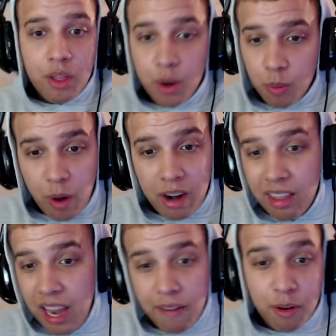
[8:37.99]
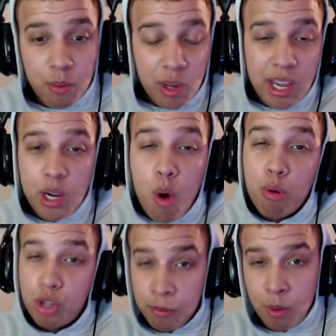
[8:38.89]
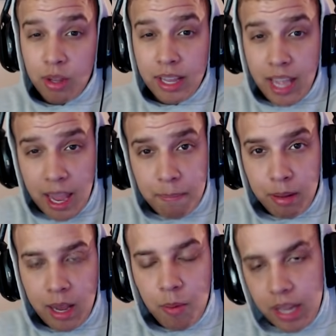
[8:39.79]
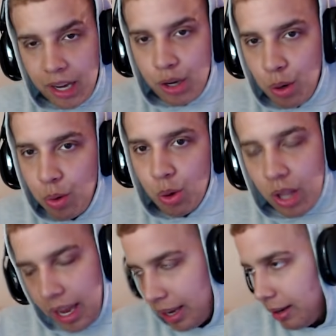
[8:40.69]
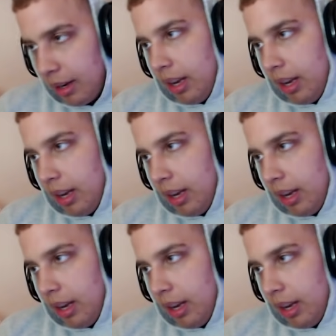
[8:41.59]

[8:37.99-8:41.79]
They're rarely ever really noticeable in the gameplay, and when they do, they're like